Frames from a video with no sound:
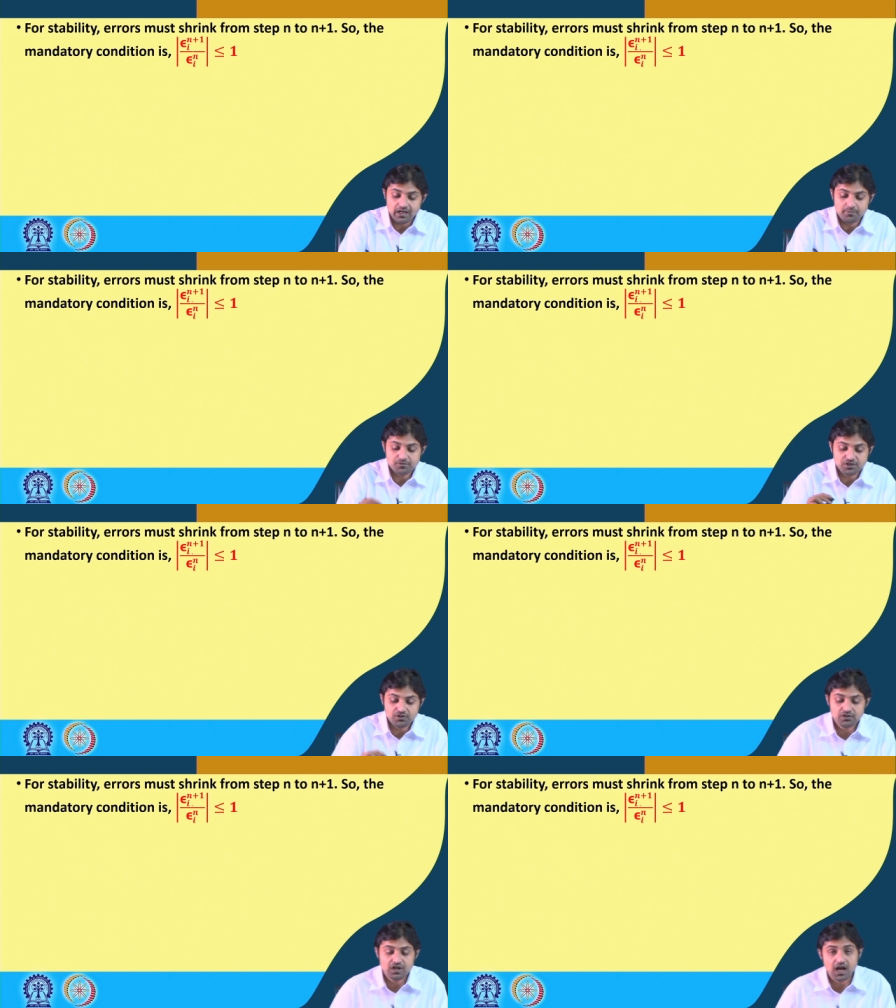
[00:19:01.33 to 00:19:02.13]

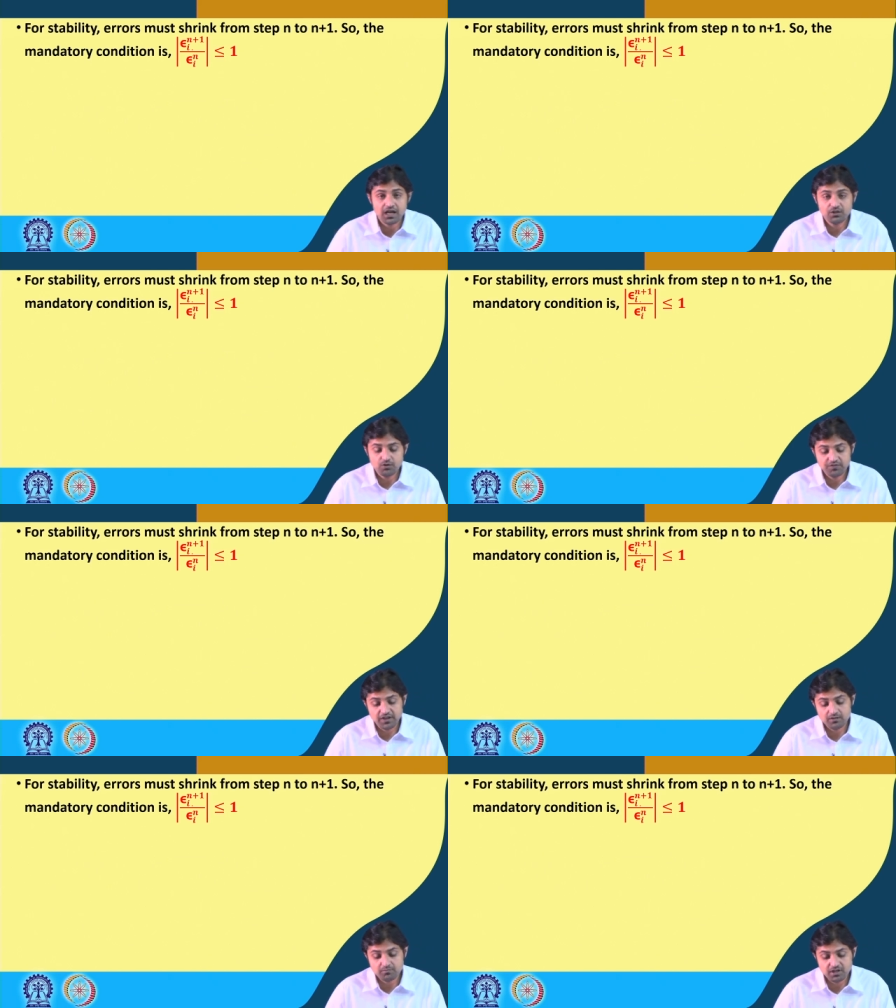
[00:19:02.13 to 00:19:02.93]
epsilon i of
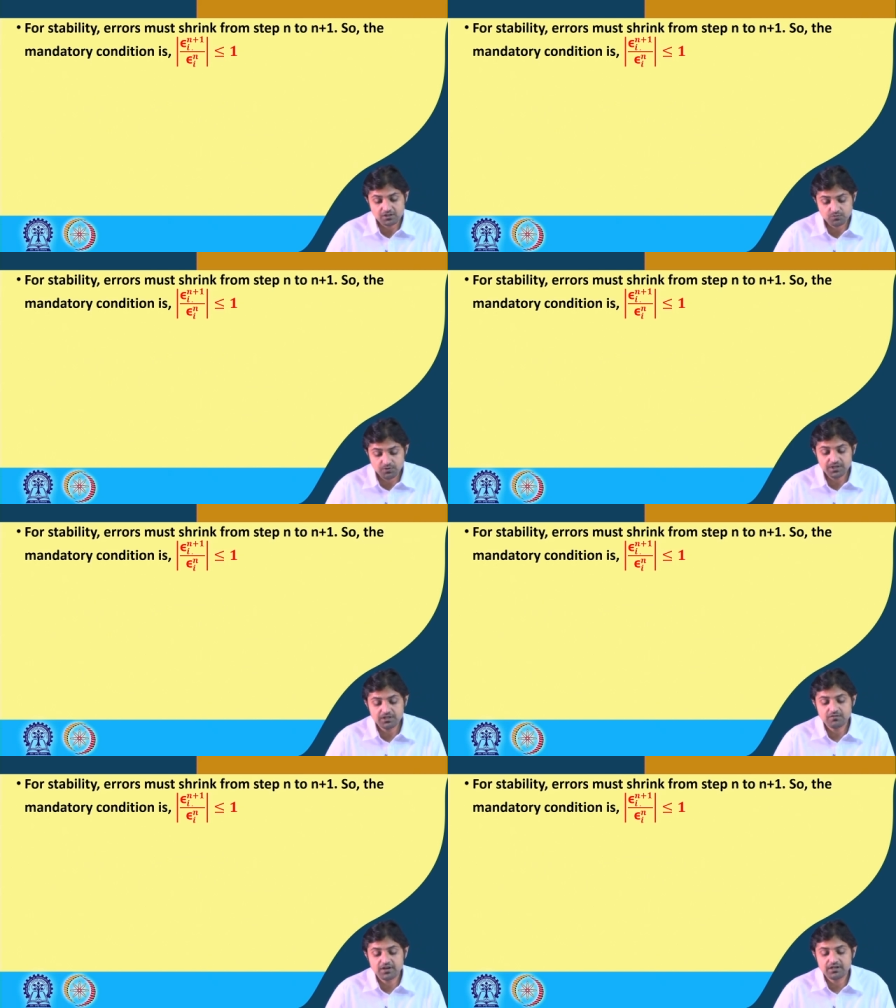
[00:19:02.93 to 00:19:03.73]
n plus 1
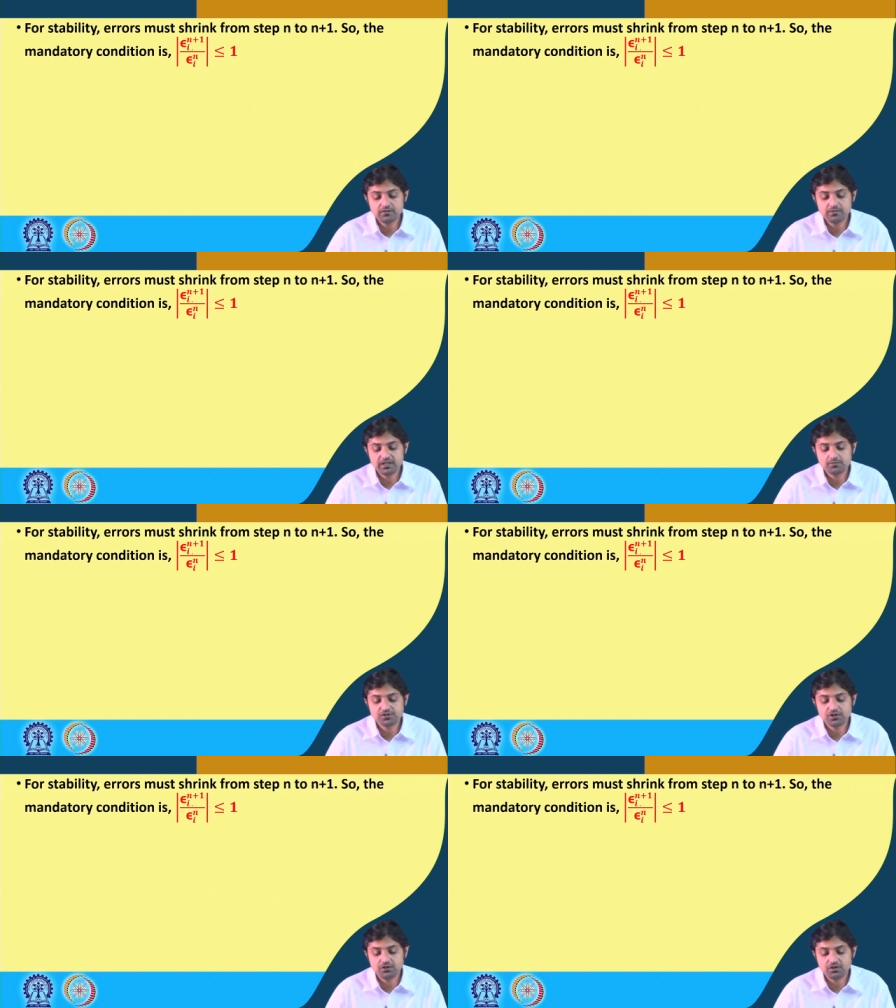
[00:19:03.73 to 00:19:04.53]
divided by
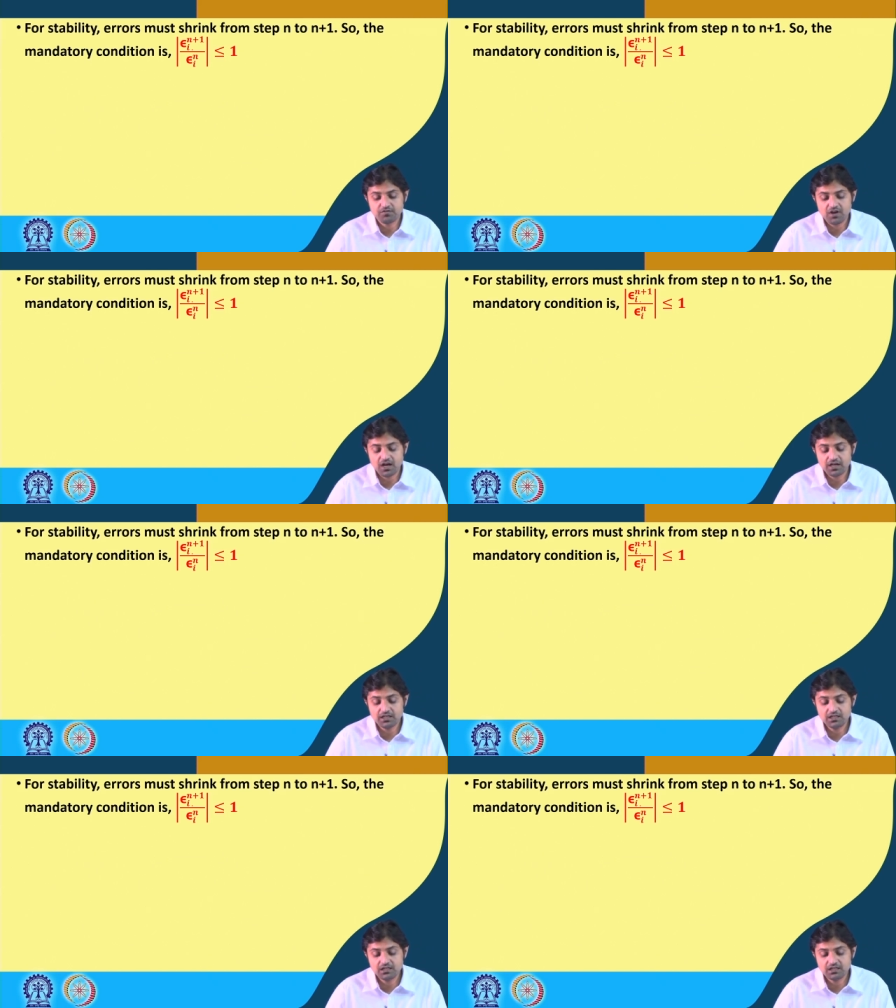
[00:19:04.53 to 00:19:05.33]
epsilon of i
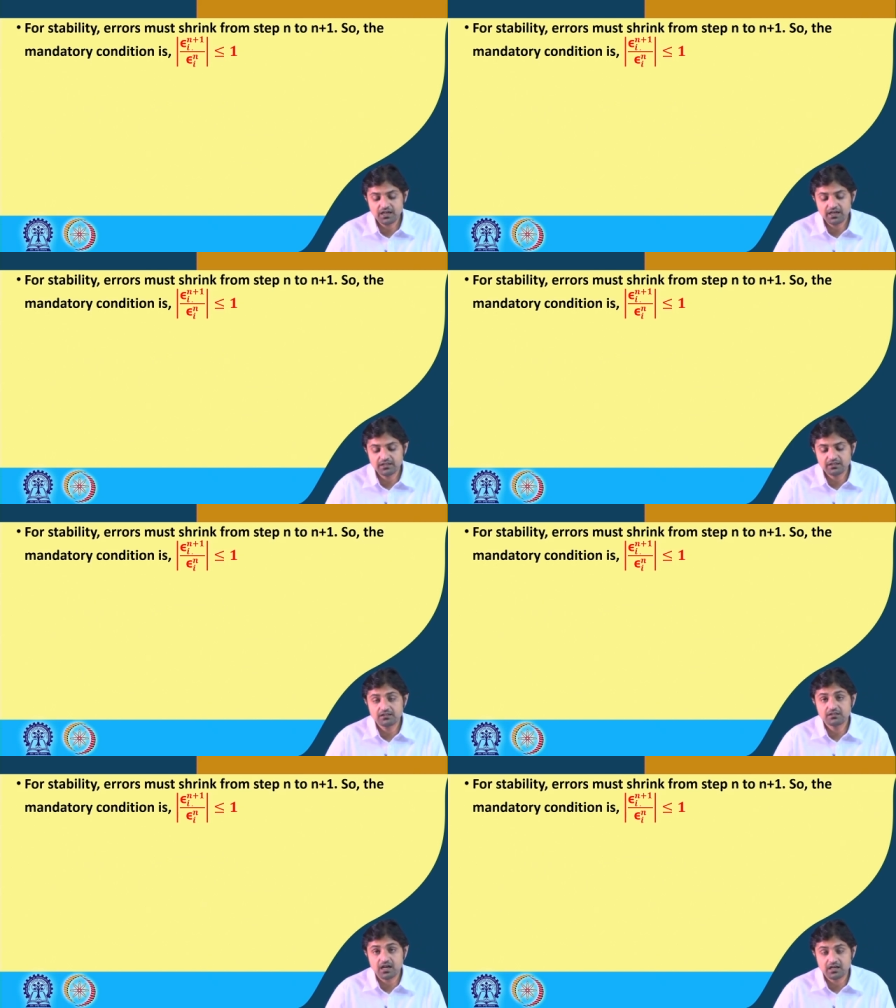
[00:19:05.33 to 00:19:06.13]
at
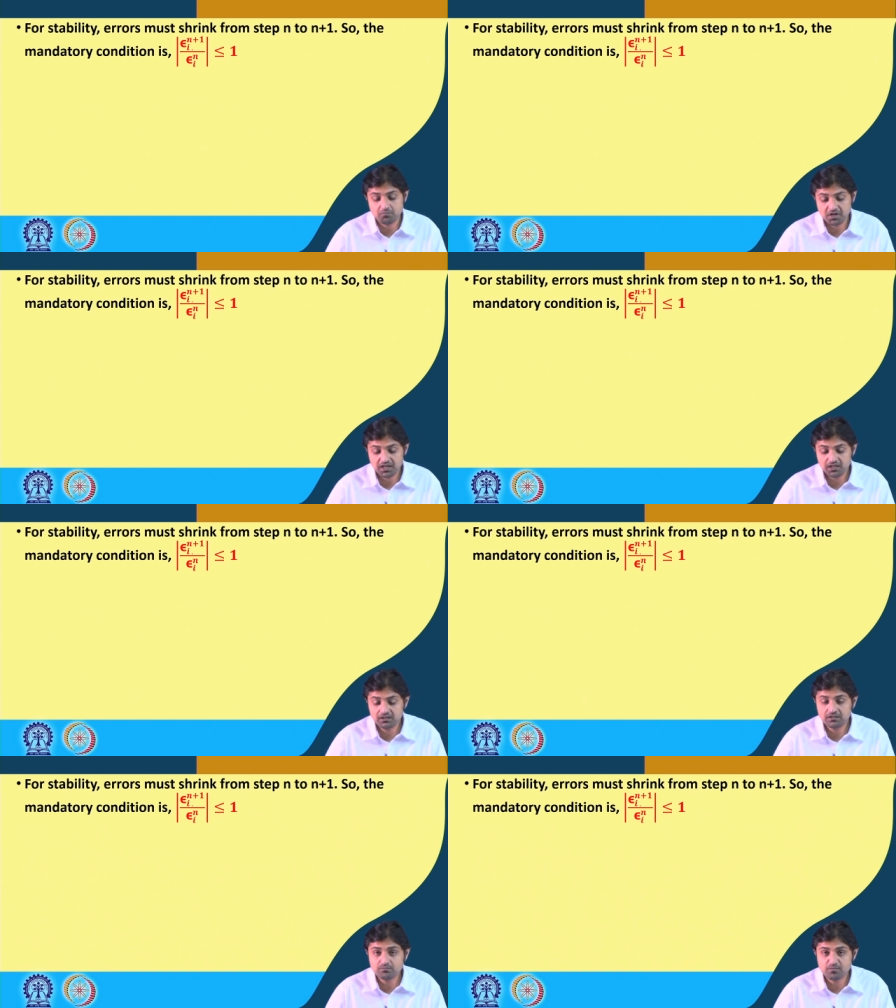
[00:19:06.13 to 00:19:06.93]
time n
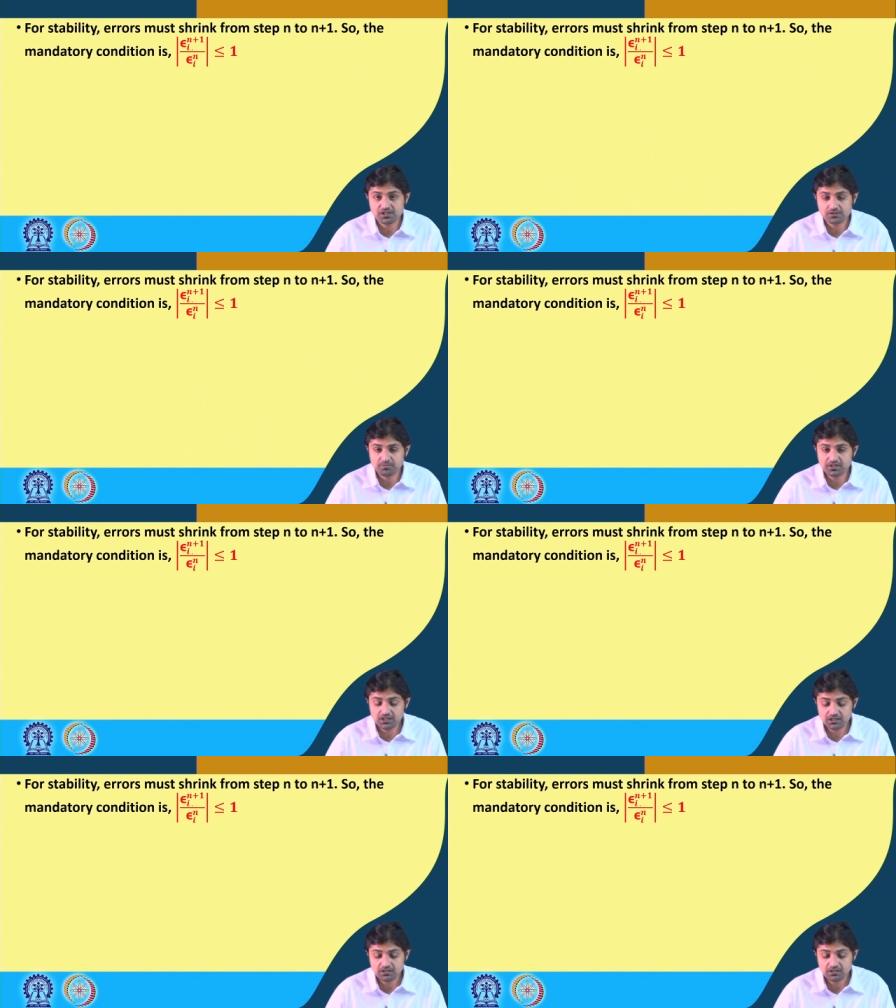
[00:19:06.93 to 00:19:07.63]
must be